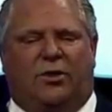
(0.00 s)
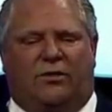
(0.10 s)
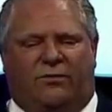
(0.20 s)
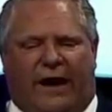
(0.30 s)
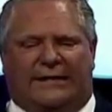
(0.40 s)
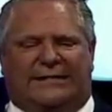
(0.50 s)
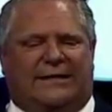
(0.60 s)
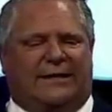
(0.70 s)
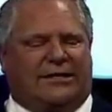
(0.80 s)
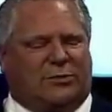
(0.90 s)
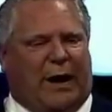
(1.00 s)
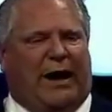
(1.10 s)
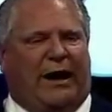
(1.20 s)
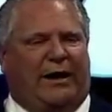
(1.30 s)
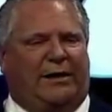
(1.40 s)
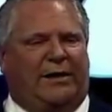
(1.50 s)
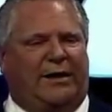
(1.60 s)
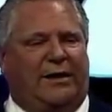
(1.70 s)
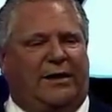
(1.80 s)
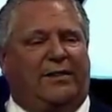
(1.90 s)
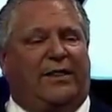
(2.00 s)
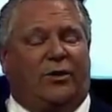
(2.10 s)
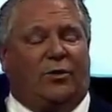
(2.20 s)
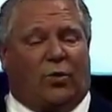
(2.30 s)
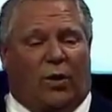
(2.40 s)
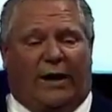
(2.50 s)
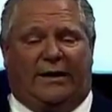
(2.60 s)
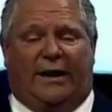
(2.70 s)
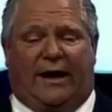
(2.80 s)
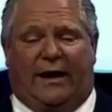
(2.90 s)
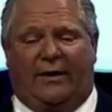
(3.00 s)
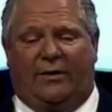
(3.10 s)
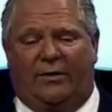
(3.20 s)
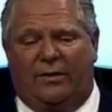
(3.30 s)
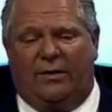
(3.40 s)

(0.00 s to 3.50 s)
to invest and expand than right now.